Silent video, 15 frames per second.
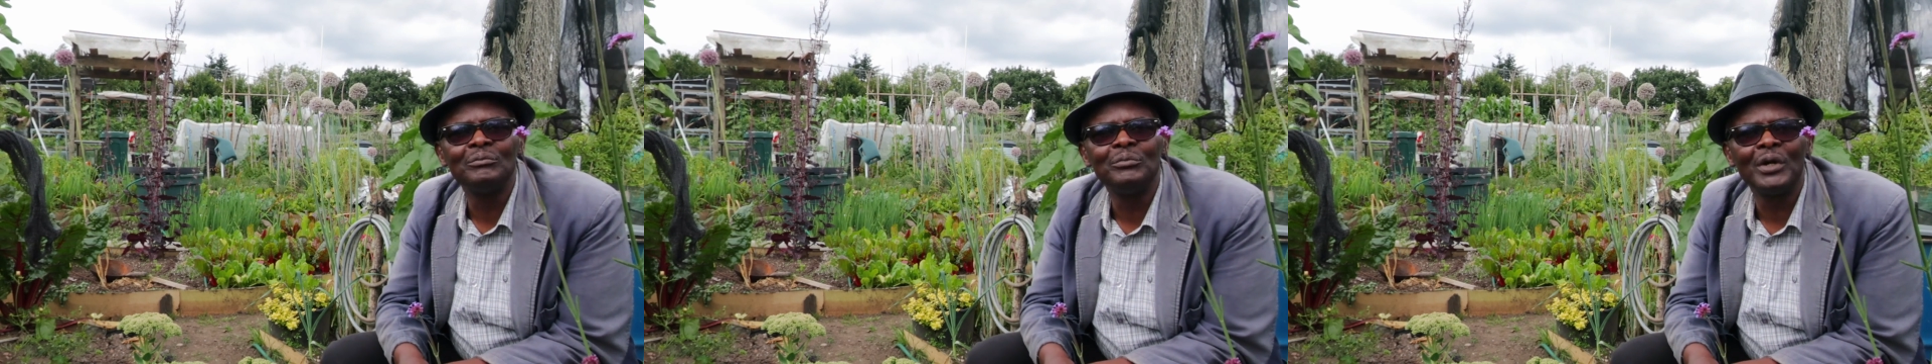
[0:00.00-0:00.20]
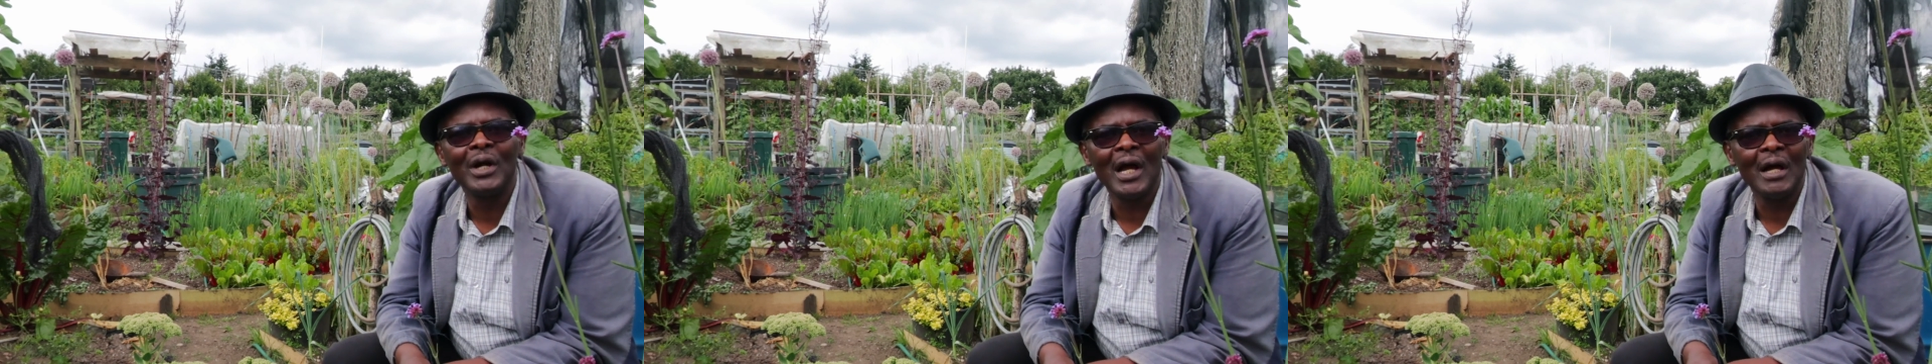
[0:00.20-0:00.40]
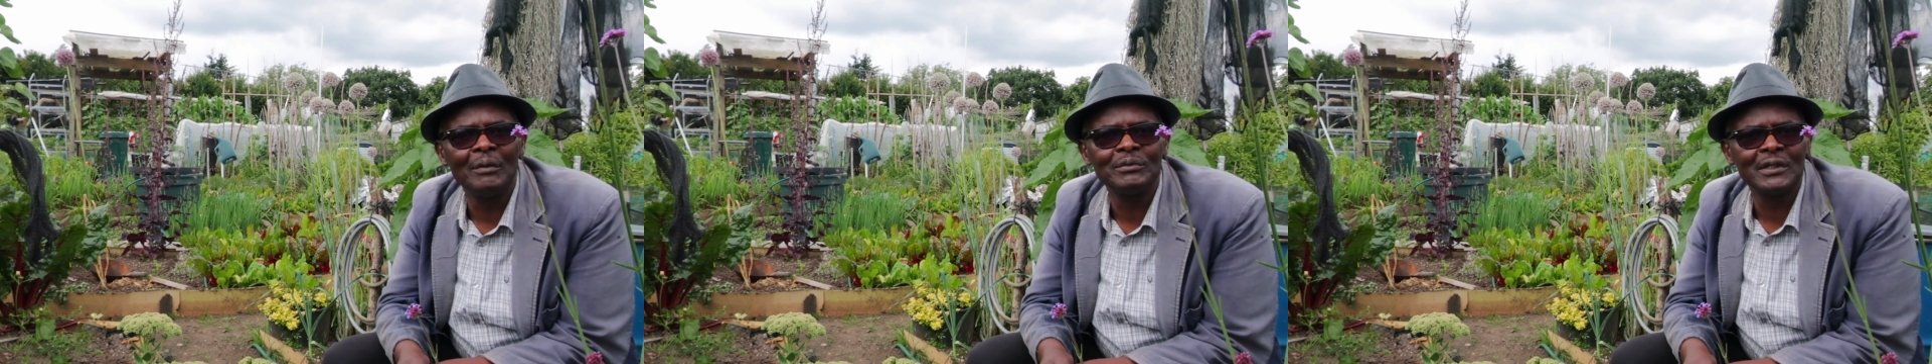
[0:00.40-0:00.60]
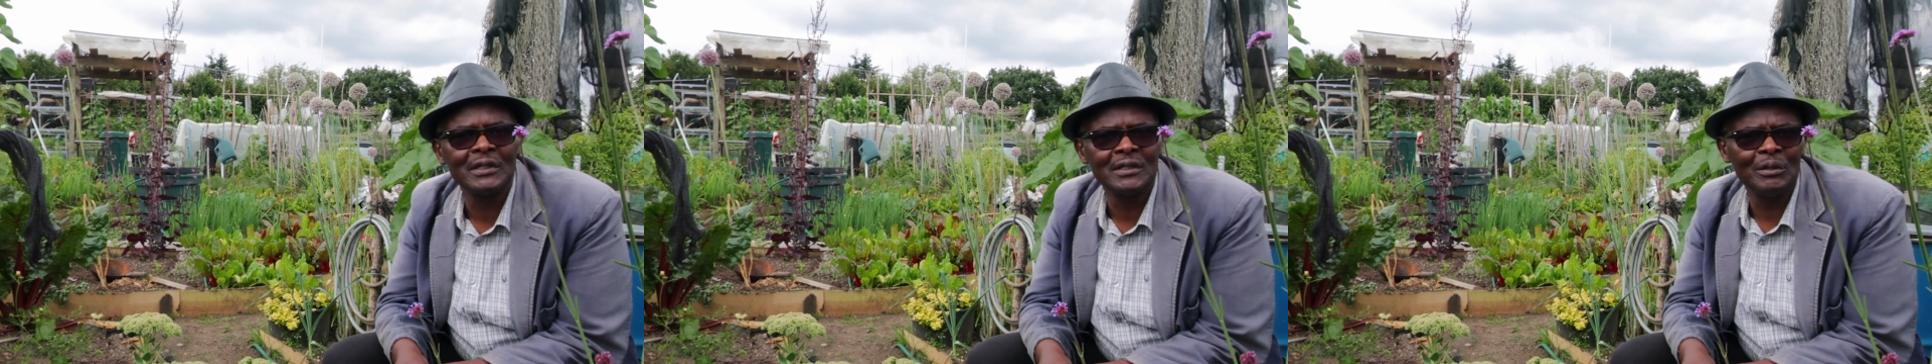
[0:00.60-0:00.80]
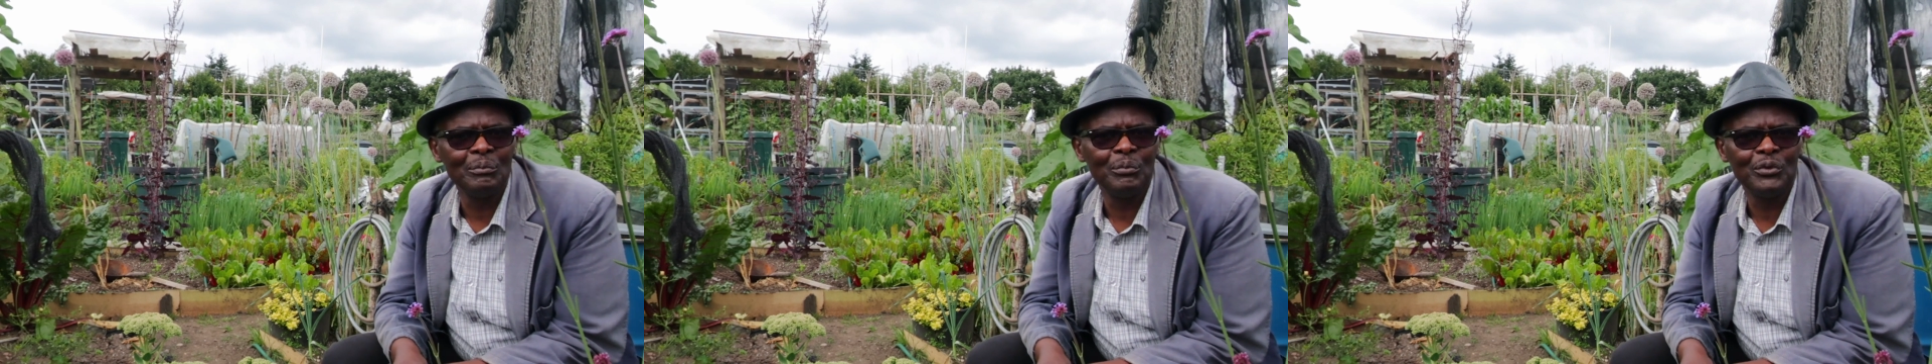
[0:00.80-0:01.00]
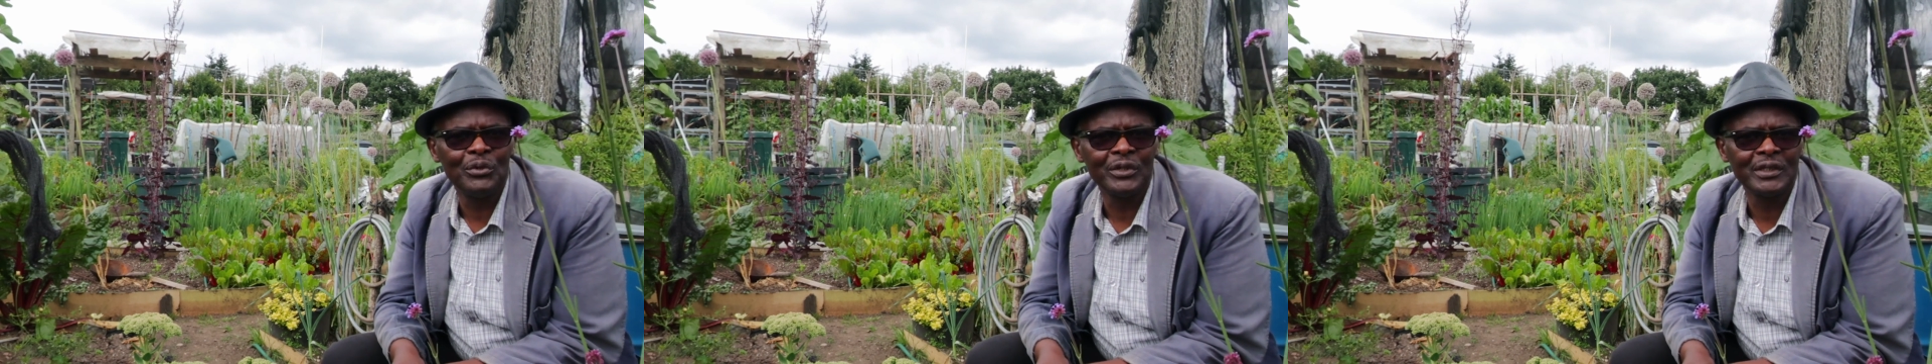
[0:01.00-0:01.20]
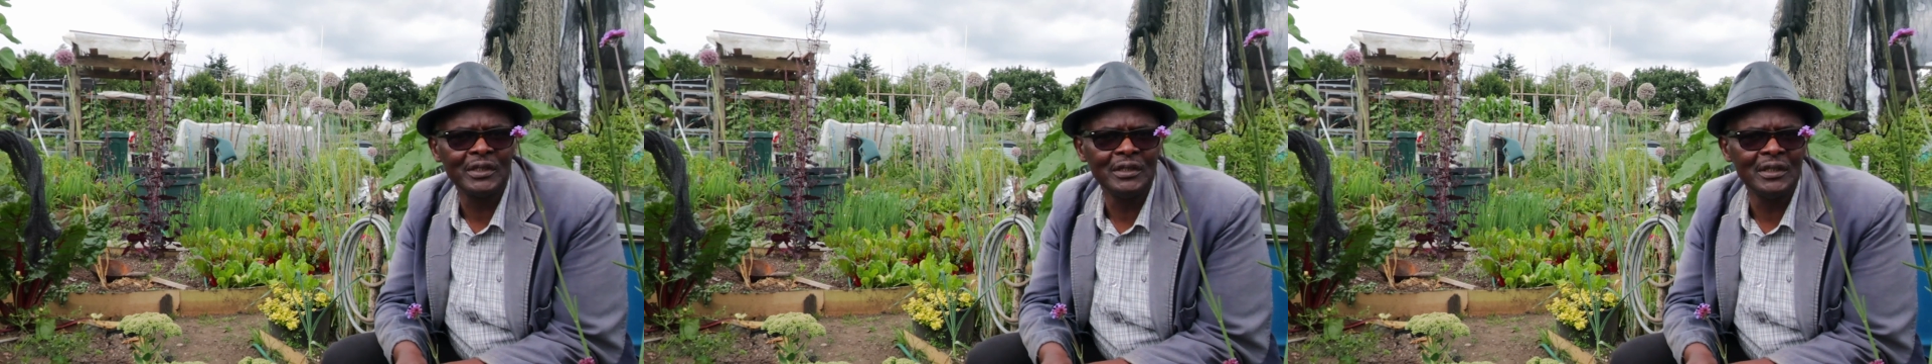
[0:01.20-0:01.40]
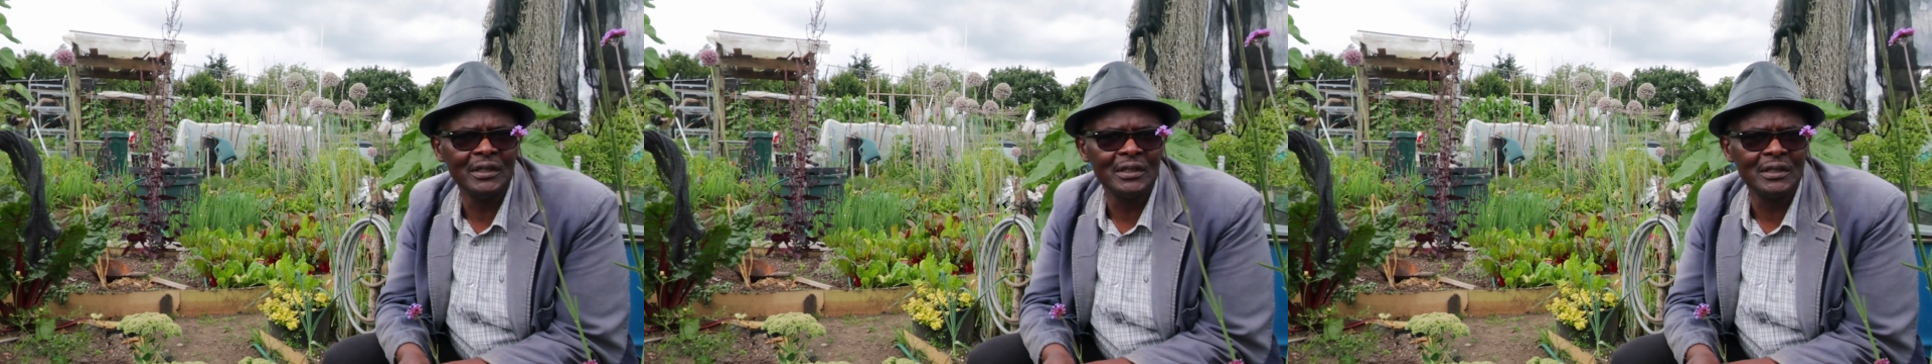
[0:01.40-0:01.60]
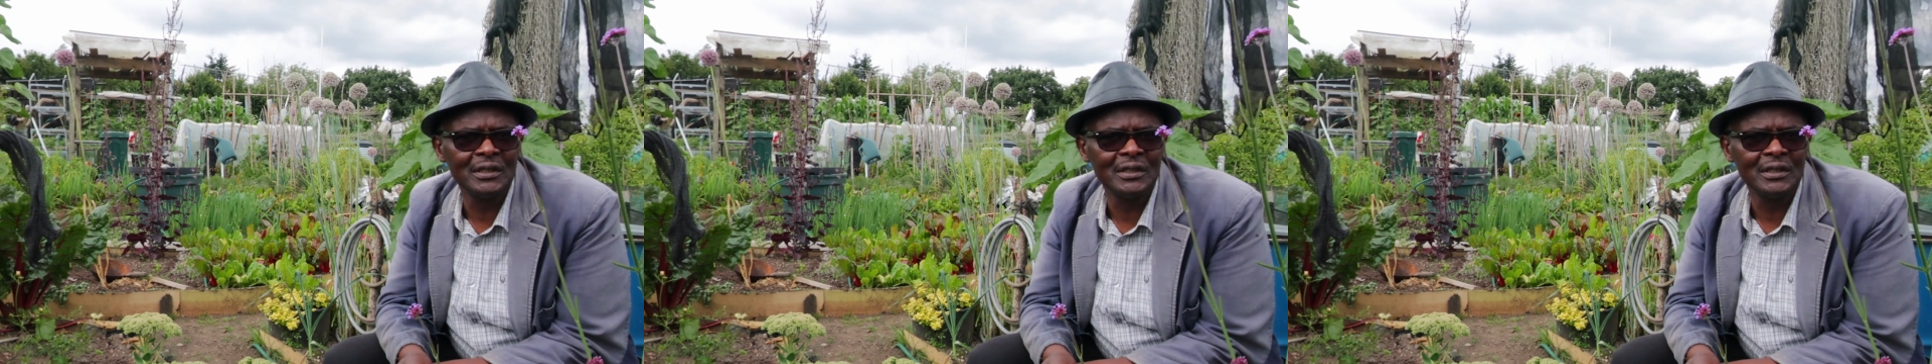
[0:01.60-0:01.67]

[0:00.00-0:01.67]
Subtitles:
perhaps as important.